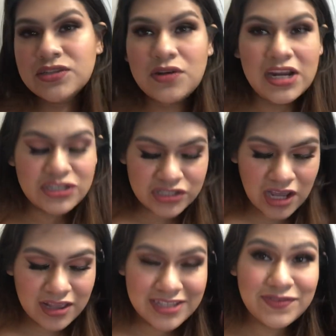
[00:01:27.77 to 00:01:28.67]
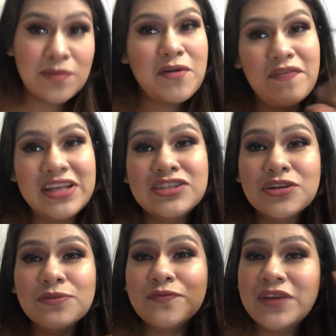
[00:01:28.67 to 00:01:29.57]
So I just got this from a
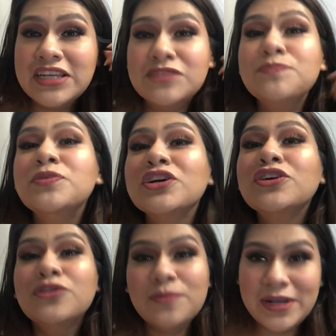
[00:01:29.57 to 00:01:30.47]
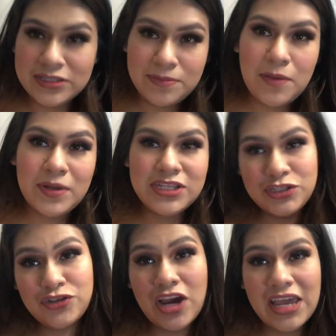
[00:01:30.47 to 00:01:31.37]
Facebook group. I told them I wanted to
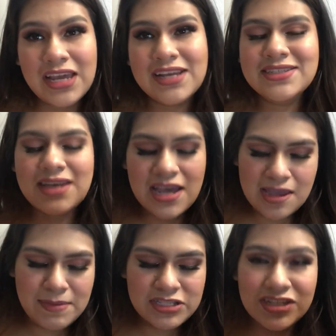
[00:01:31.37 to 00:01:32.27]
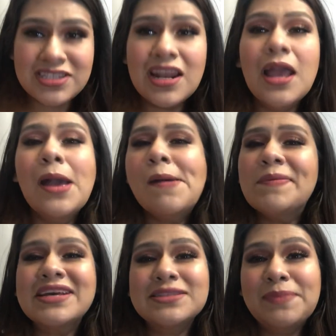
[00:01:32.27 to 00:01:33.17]
try it because I am interested,
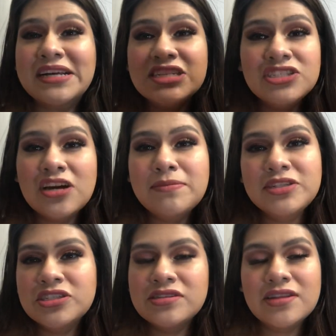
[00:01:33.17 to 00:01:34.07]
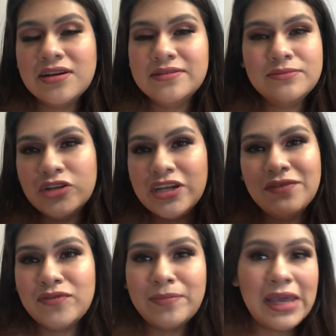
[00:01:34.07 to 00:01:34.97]
because BoxyCharm is just not working
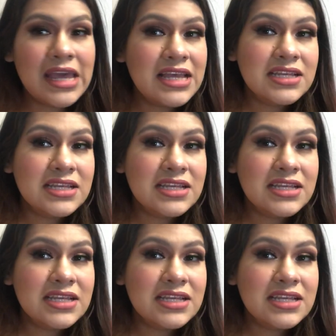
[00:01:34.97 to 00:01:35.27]
for me.